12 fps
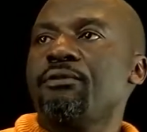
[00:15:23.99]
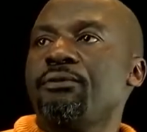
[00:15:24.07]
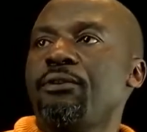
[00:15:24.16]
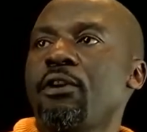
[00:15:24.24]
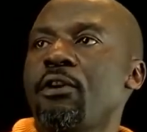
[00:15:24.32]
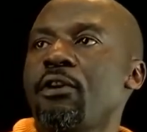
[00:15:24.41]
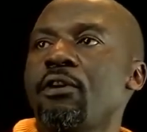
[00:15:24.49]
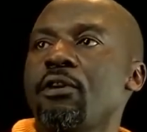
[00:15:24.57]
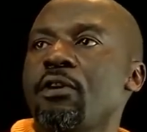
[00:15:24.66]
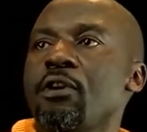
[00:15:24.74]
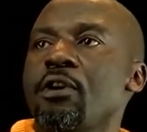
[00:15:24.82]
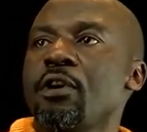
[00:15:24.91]
4
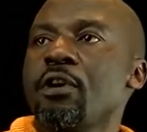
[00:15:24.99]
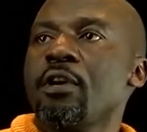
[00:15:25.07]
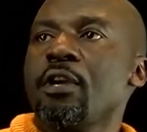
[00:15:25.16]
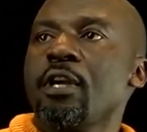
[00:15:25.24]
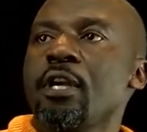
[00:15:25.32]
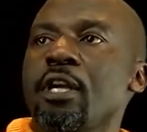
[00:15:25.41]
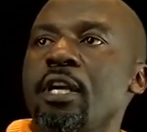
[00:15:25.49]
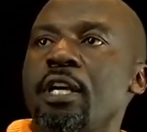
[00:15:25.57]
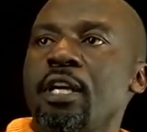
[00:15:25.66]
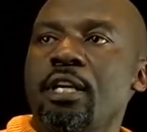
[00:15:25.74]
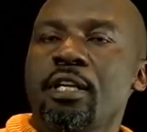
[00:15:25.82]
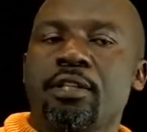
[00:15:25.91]

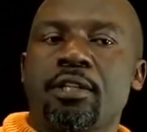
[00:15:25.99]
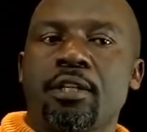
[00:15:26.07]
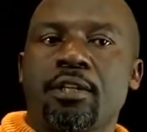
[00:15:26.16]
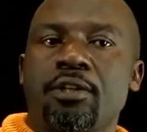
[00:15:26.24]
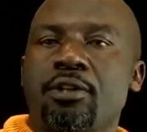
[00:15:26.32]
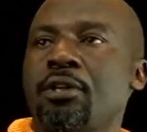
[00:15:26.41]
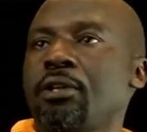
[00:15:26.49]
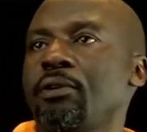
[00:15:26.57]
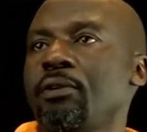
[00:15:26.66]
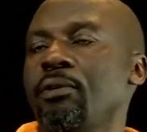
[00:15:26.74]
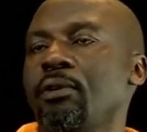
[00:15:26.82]
is 2.